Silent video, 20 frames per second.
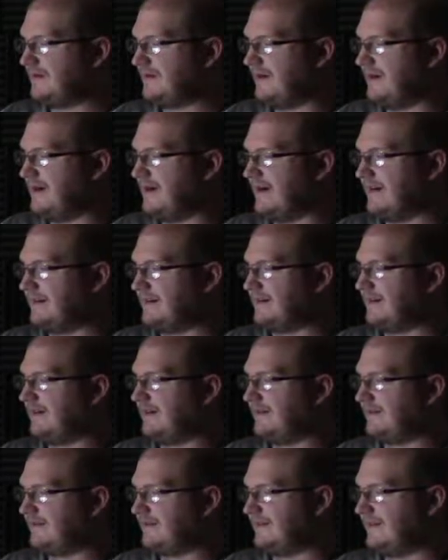All right.
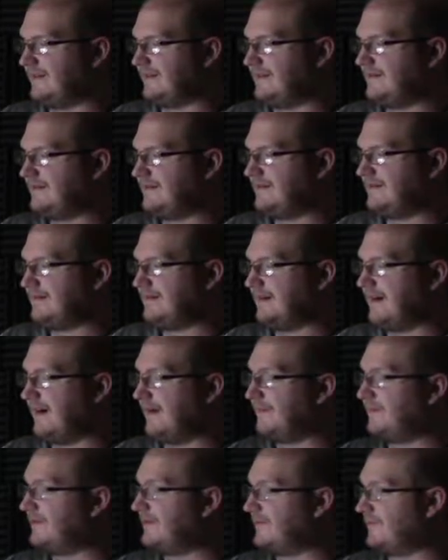Okay.
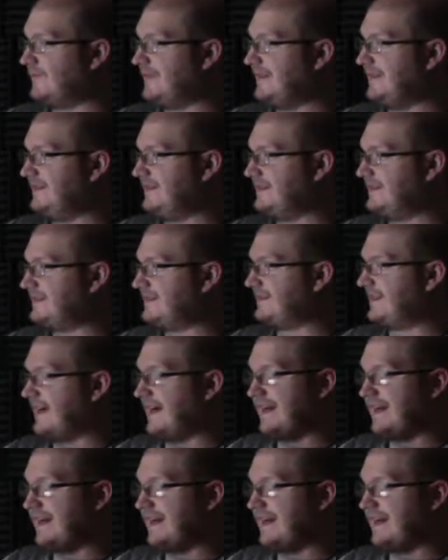I'm gonna read this.